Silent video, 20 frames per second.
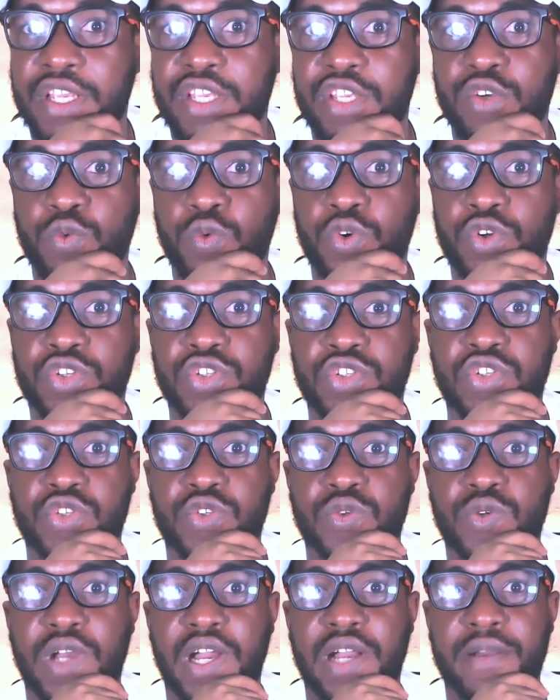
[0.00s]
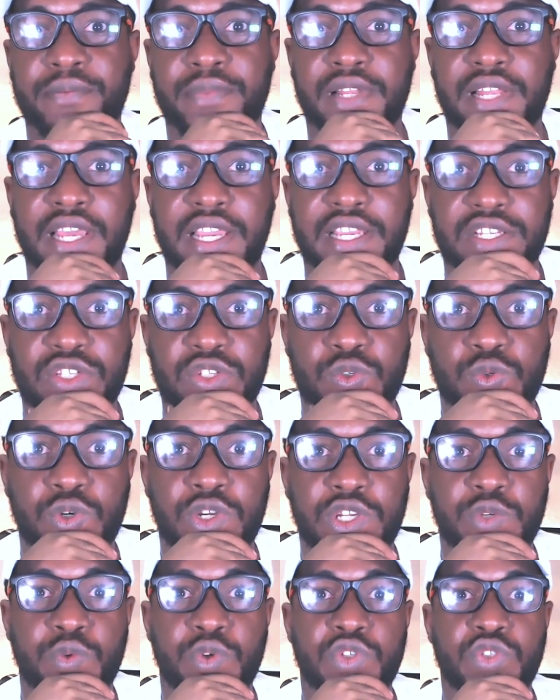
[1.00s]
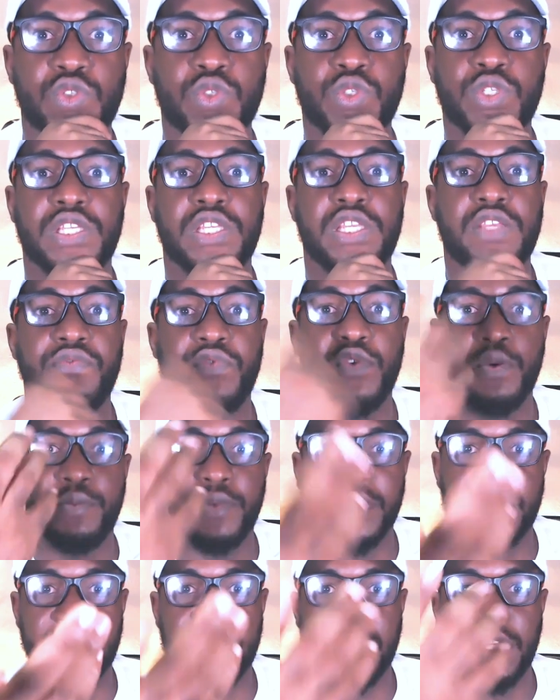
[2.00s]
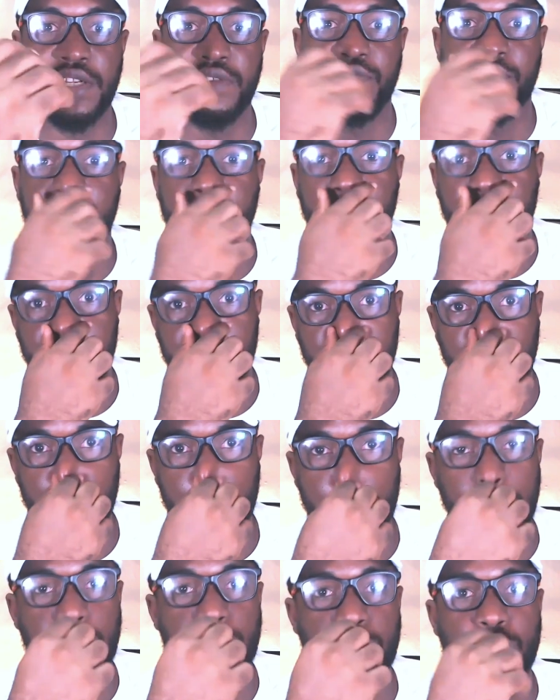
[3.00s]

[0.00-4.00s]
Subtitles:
you want to apply to or you want to give your personal information